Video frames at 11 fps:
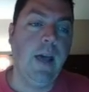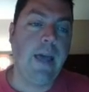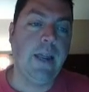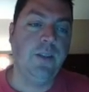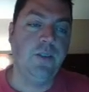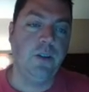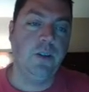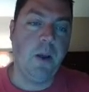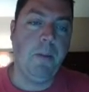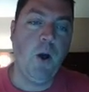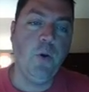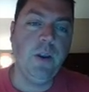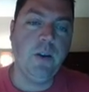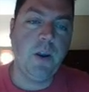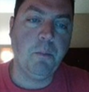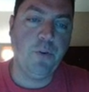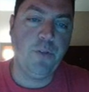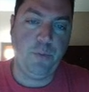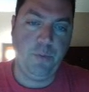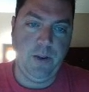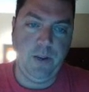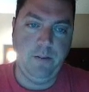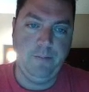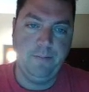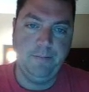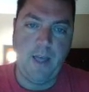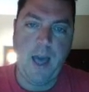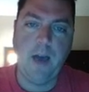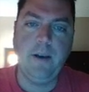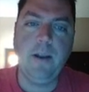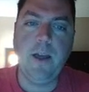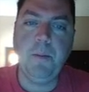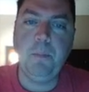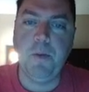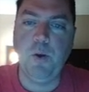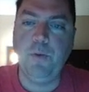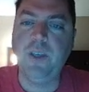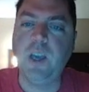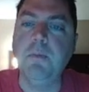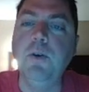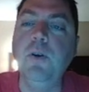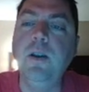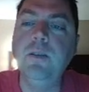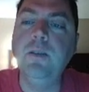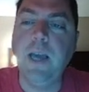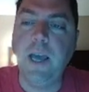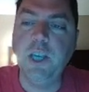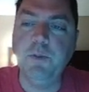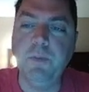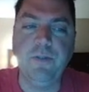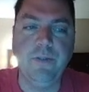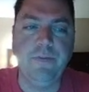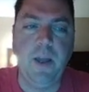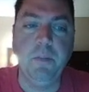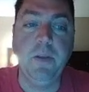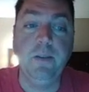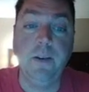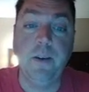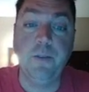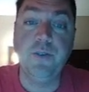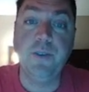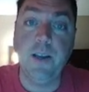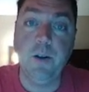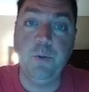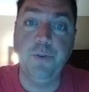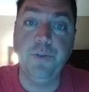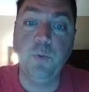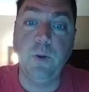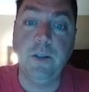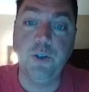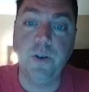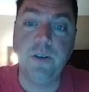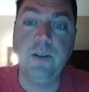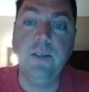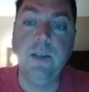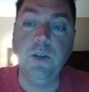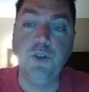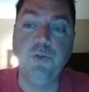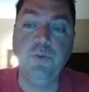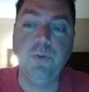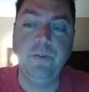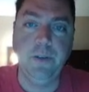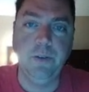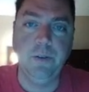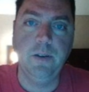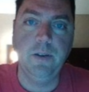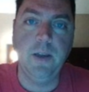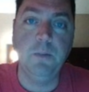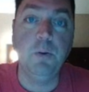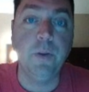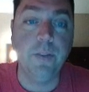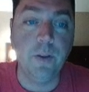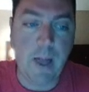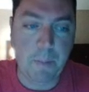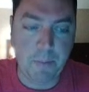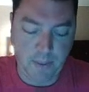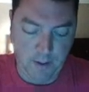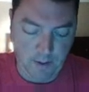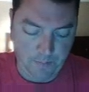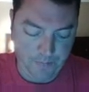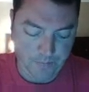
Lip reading: And as to component number 3, how did I promote the communities of engagement for families and other stakeholders while addressing the issues revealed in parental apathy?